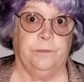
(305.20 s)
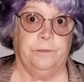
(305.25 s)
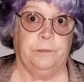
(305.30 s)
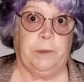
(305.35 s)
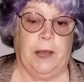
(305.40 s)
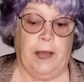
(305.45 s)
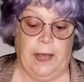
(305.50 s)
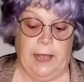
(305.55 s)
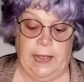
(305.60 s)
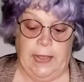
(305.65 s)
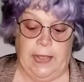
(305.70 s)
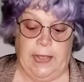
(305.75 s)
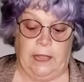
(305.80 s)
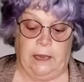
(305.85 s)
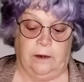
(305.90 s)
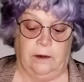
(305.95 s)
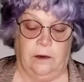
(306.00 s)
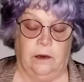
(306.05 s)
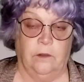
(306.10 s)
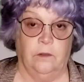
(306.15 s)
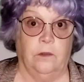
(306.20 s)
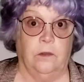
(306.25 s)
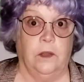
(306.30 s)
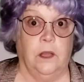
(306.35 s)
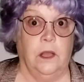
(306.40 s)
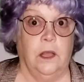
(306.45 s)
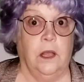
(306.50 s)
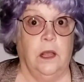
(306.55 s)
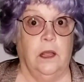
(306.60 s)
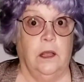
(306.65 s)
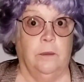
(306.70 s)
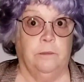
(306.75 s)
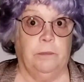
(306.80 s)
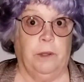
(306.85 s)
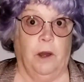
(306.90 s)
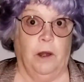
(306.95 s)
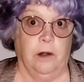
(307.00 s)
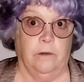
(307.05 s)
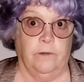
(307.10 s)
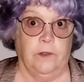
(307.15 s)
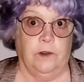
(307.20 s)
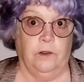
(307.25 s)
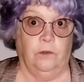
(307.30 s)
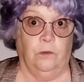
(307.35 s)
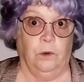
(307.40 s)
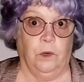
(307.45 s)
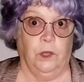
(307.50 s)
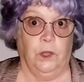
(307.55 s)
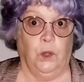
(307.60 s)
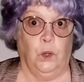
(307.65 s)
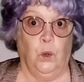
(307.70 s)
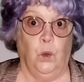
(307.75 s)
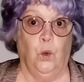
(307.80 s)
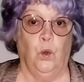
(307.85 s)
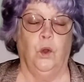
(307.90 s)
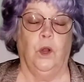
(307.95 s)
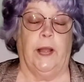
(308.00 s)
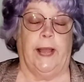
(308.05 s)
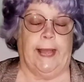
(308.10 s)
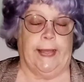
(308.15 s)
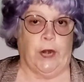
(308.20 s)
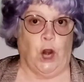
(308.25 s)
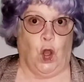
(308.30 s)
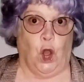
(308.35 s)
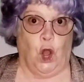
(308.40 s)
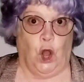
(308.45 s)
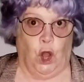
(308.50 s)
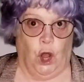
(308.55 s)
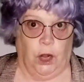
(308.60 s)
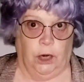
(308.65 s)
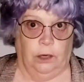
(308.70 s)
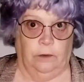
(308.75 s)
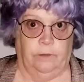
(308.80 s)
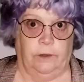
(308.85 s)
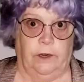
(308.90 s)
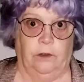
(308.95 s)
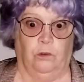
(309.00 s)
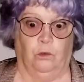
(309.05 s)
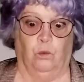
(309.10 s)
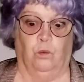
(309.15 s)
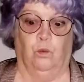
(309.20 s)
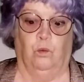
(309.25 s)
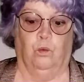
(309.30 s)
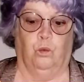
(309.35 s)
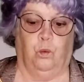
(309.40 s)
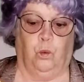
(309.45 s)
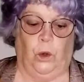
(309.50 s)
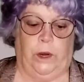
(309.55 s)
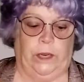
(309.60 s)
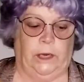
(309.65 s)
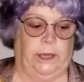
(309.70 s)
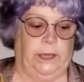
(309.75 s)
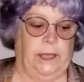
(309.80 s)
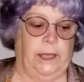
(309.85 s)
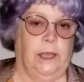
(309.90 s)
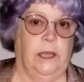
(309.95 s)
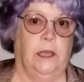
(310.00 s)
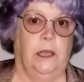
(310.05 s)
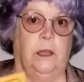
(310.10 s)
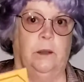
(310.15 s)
buy, and part of it is really cool, and all of it is really